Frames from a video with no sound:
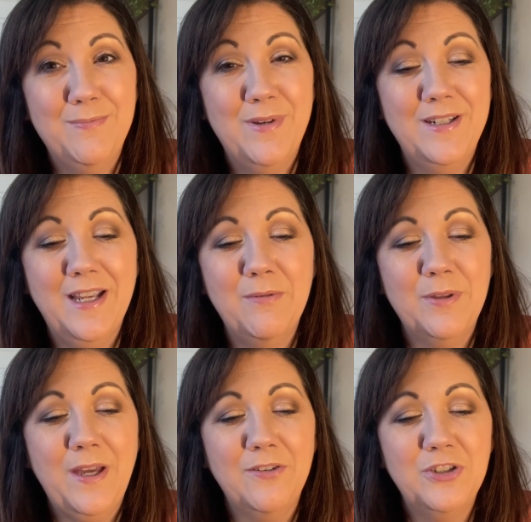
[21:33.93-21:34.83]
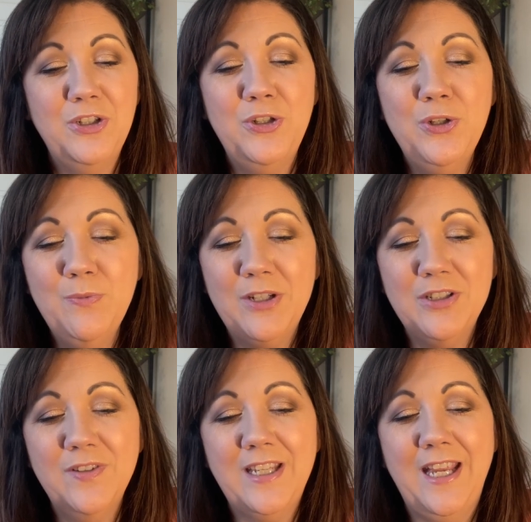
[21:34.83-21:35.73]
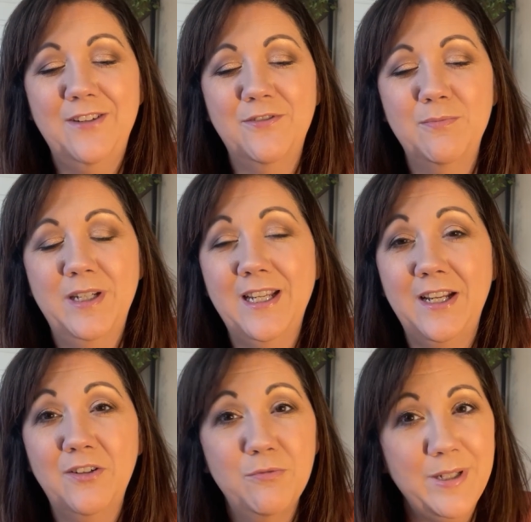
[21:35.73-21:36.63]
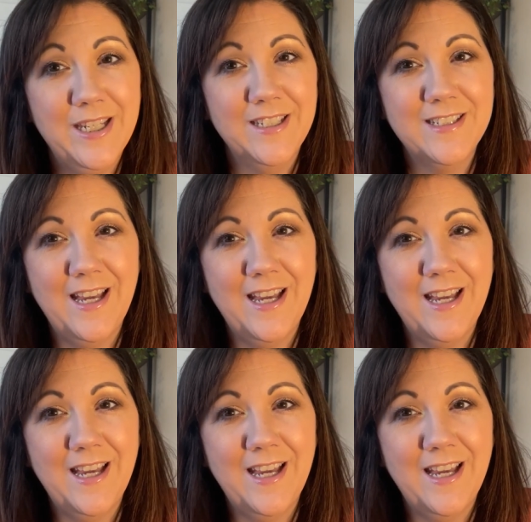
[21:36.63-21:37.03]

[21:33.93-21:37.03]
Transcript: Monday without too much of a gain from any kind of weekend